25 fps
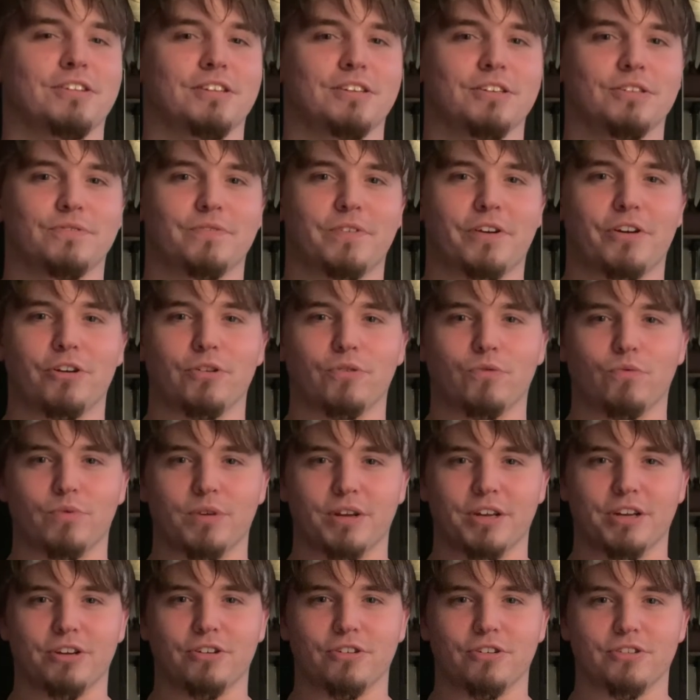it is very
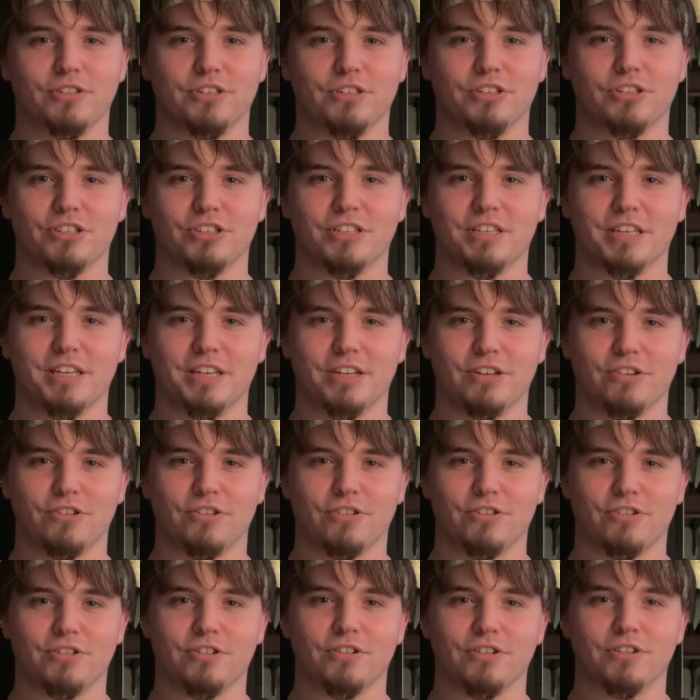weird to just
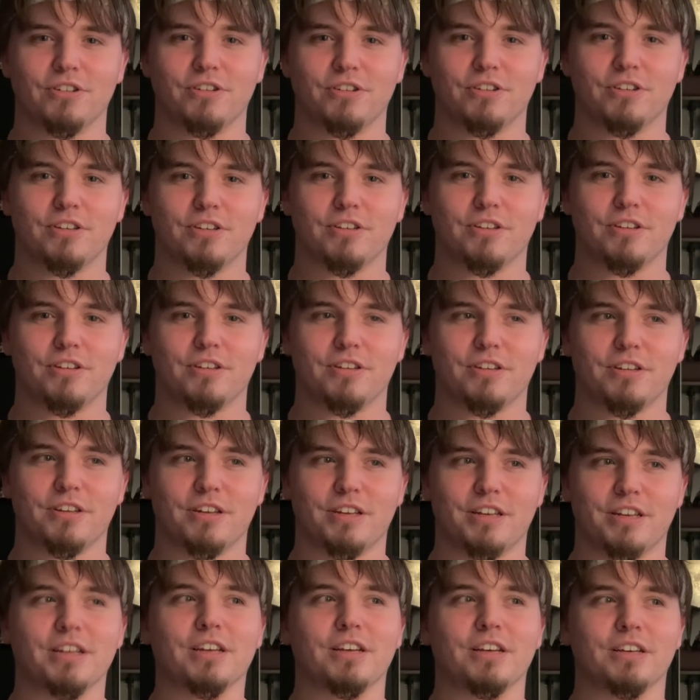hear.
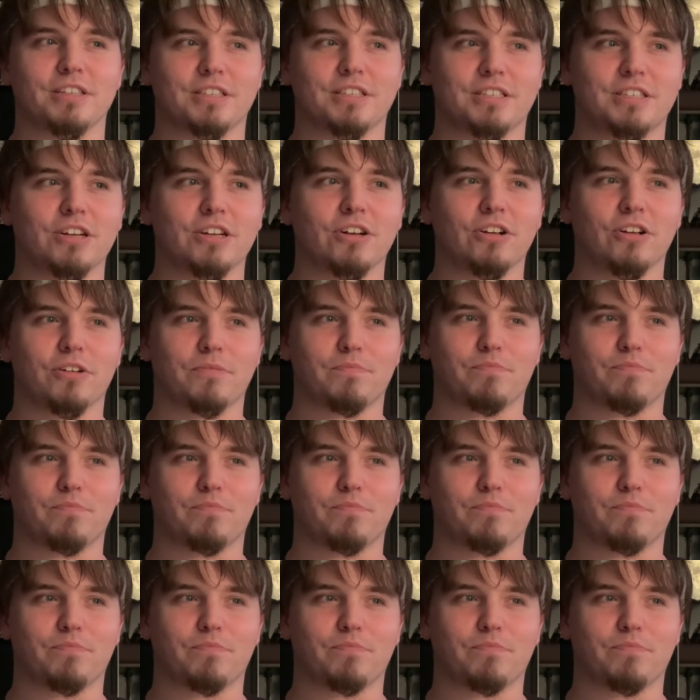And he's still a